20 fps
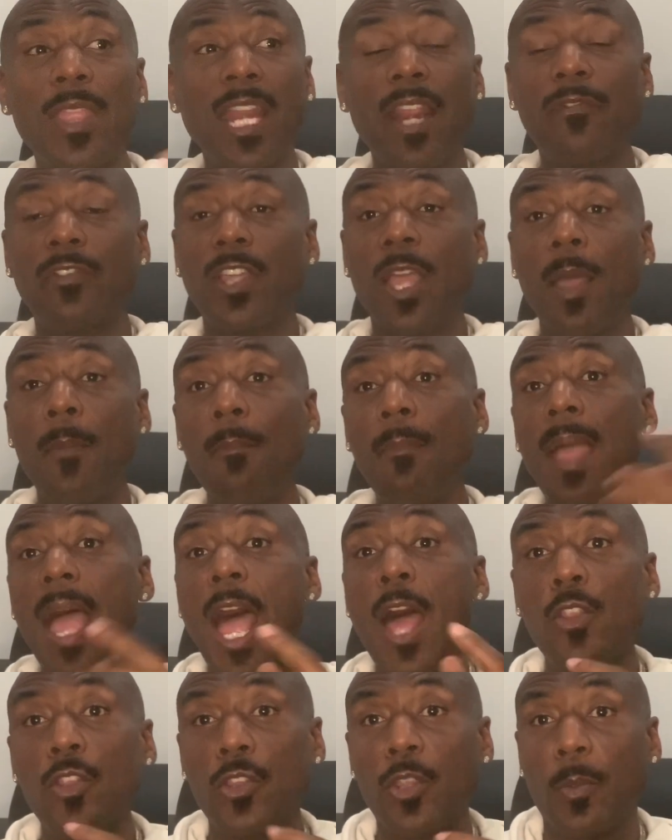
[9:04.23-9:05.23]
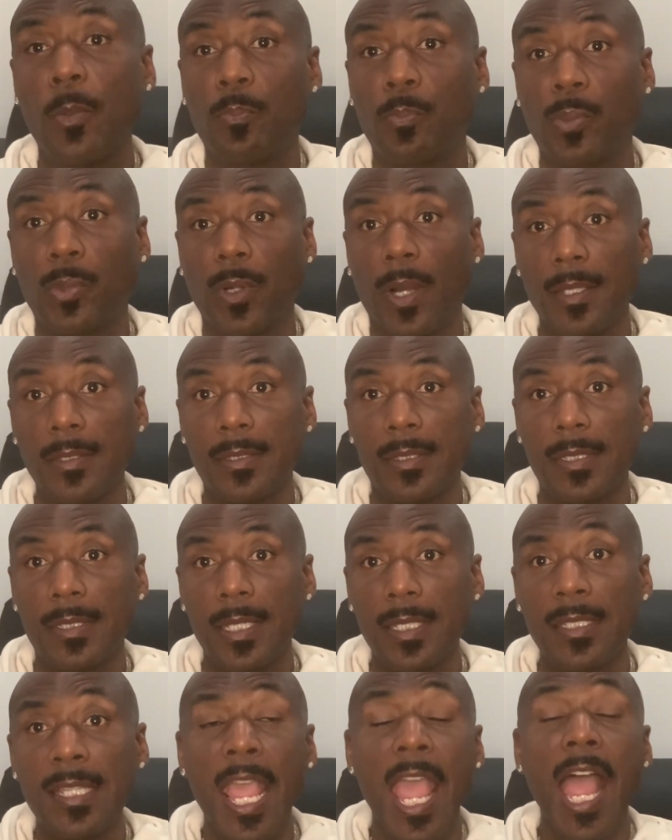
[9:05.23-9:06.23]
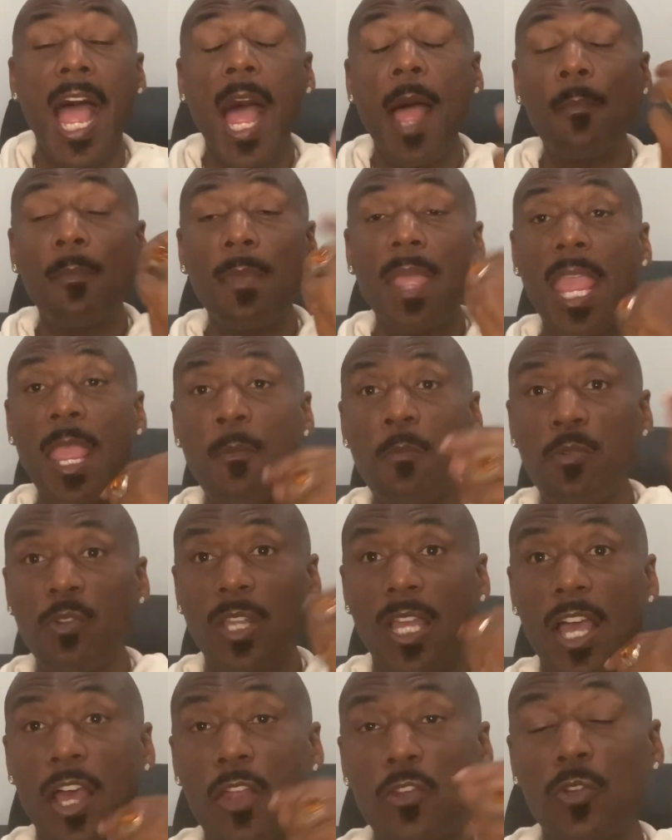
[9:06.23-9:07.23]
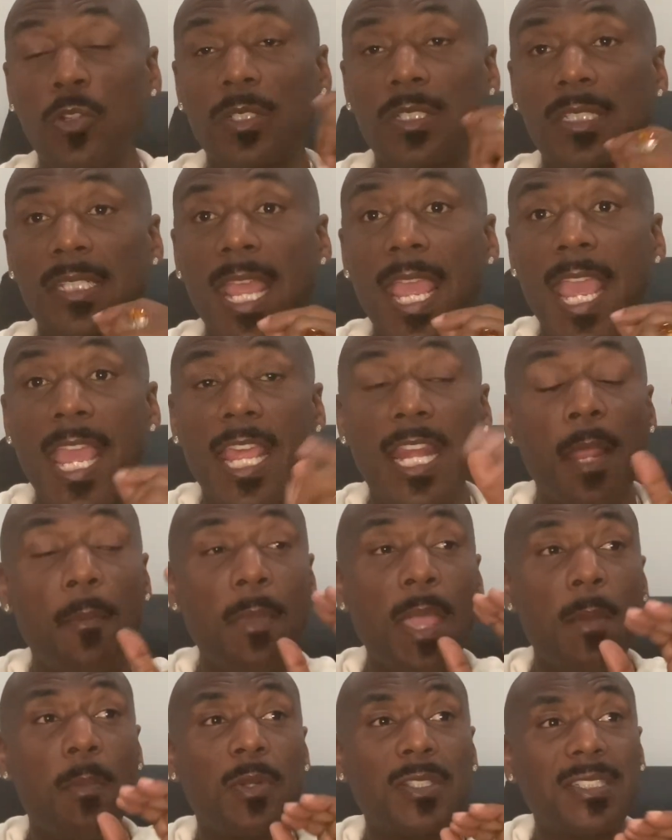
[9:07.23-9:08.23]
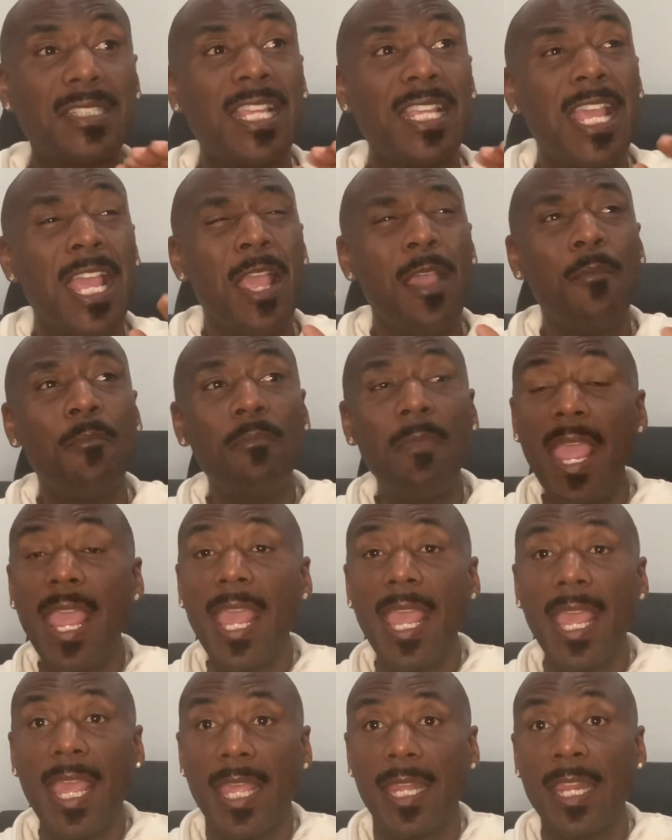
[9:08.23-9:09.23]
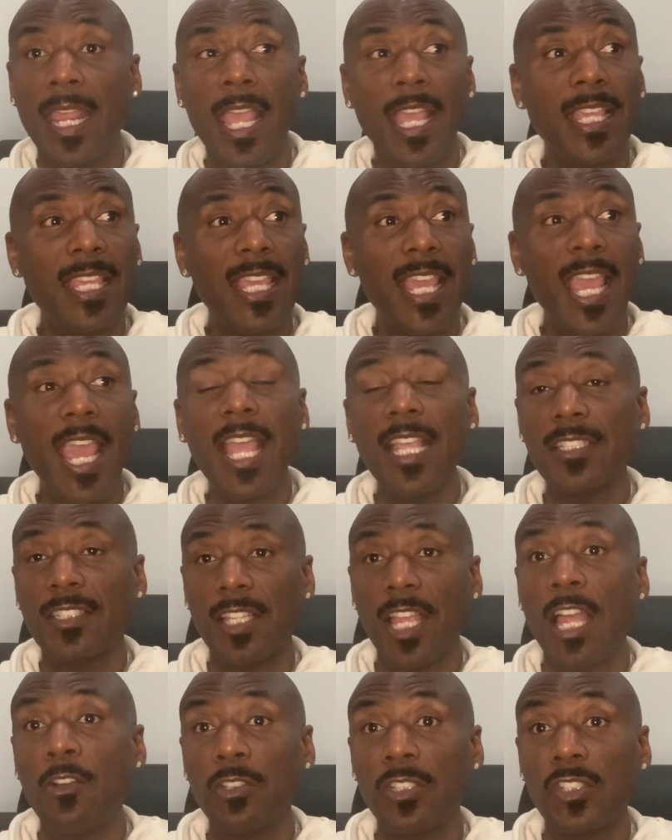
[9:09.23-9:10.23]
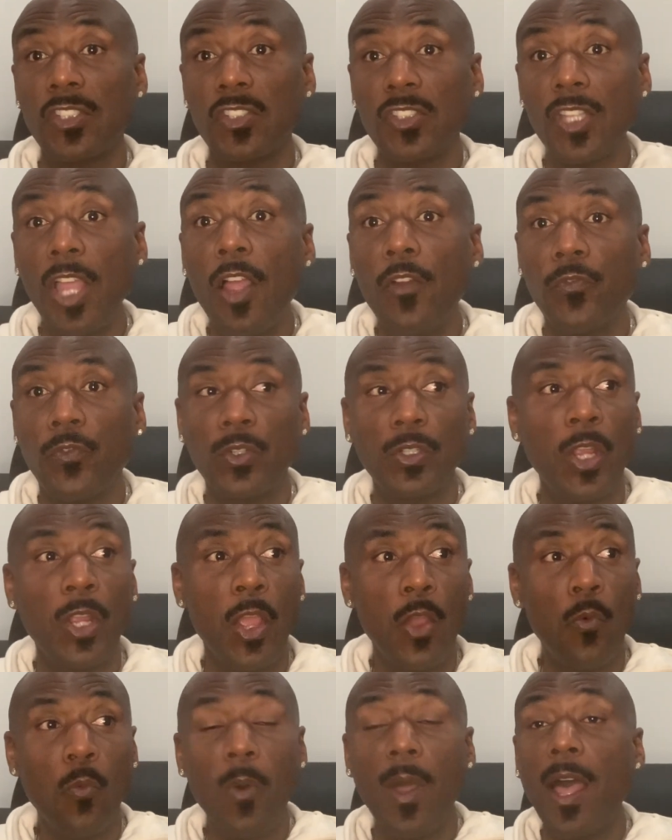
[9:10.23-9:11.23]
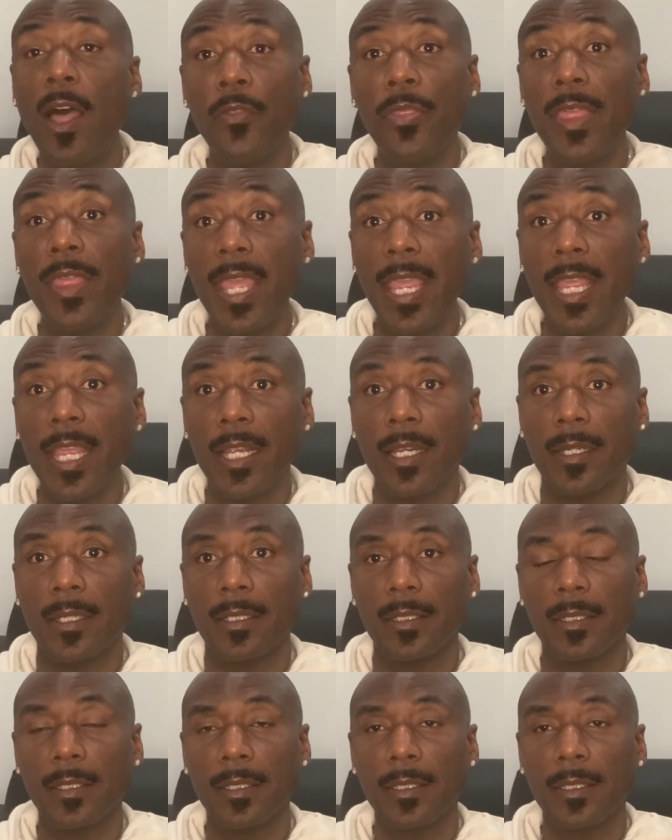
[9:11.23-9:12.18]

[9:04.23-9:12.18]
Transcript: that I've come out of the process, I'm able to understand. I'm able to see, man, yes, I was suffered while there